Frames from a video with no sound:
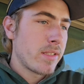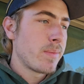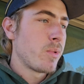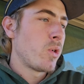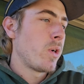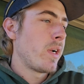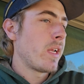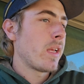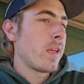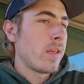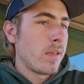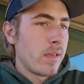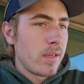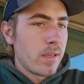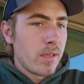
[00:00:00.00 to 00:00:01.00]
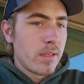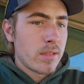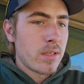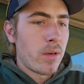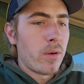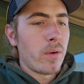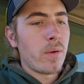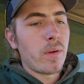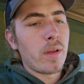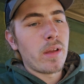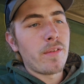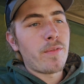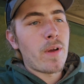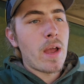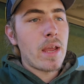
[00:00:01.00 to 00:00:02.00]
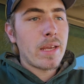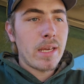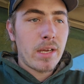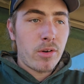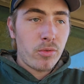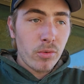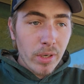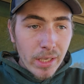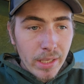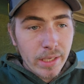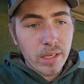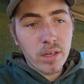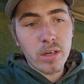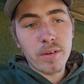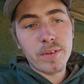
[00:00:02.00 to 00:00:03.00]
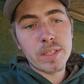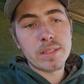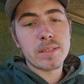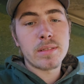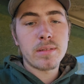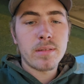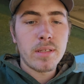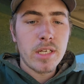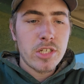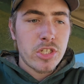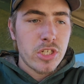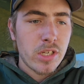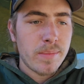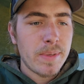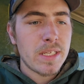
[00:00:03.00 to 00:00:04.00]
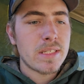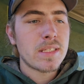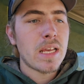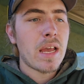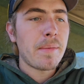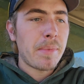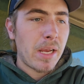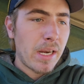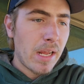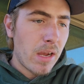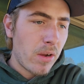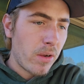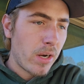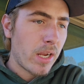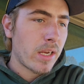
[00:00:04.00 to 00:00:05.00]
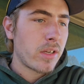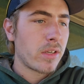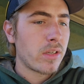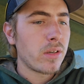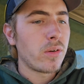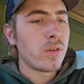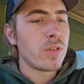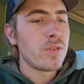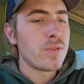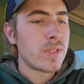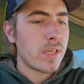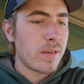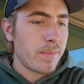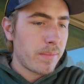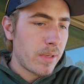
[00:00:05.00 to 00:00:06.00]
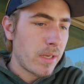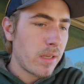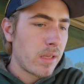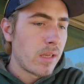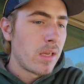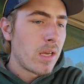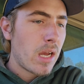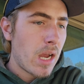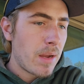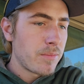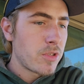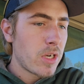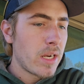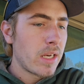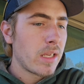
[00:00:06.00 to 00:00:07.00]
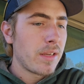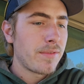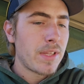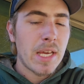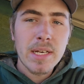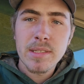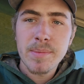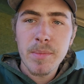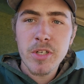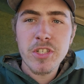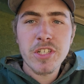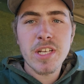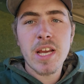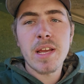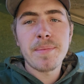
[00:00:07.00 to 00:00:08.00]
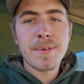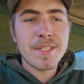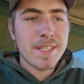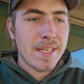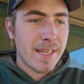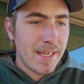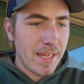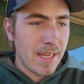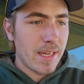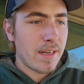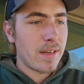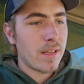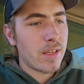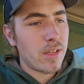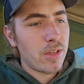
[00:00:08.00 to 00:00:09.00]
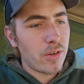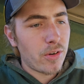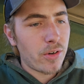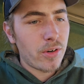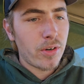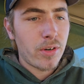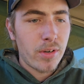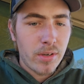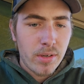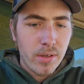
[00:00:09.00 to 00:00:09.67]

this morning. So if I get really nervous, it should be set by now and I could go use it, but I'm trying to give that as much time as it can to cure.